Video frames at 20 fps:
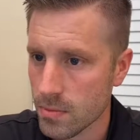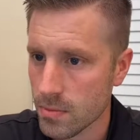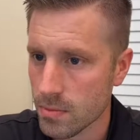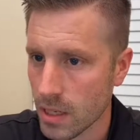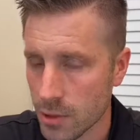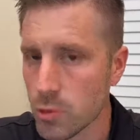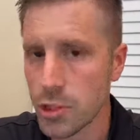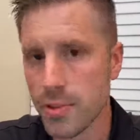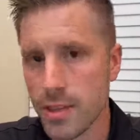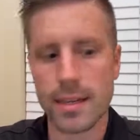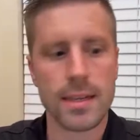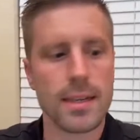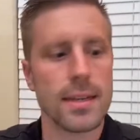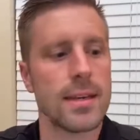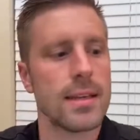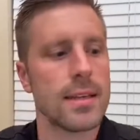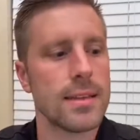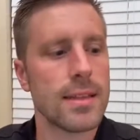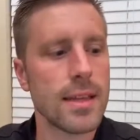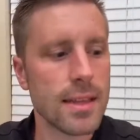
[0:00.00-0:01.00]
Think
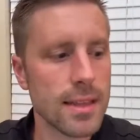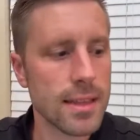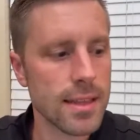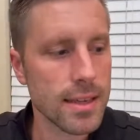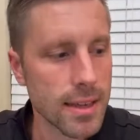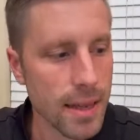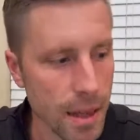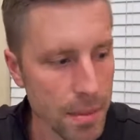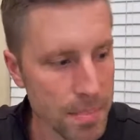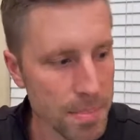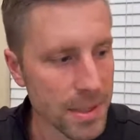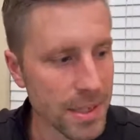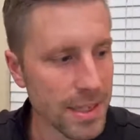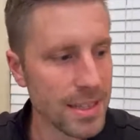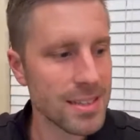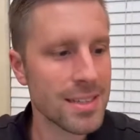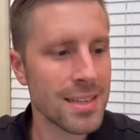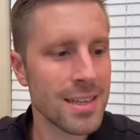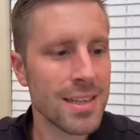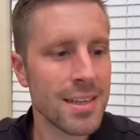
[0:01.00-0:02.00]
that the
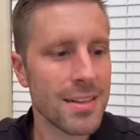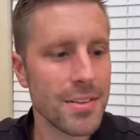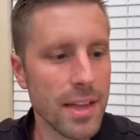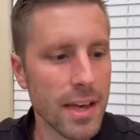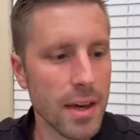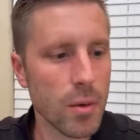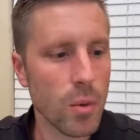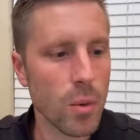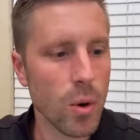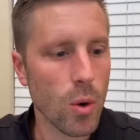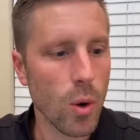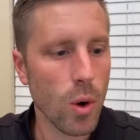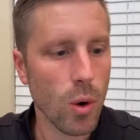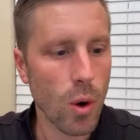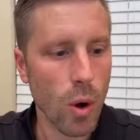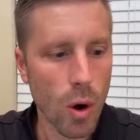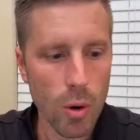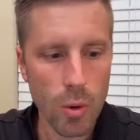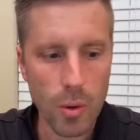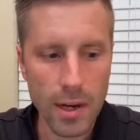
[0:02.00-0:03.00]
companies that are
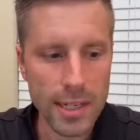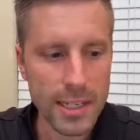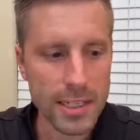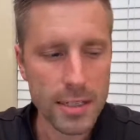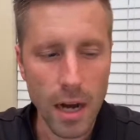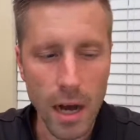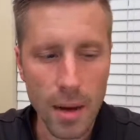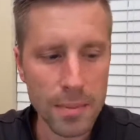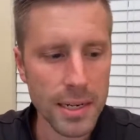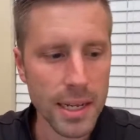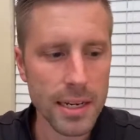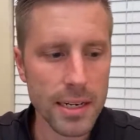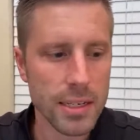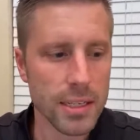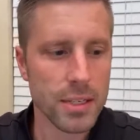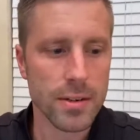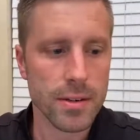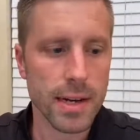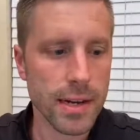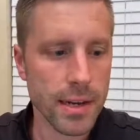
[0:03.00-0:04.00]
already dominating
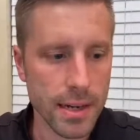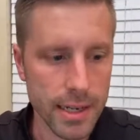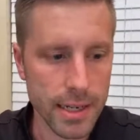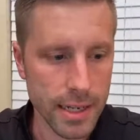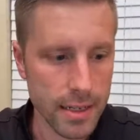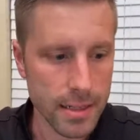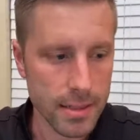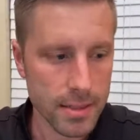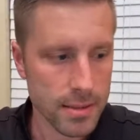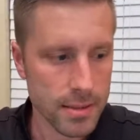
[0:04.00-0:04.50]
your area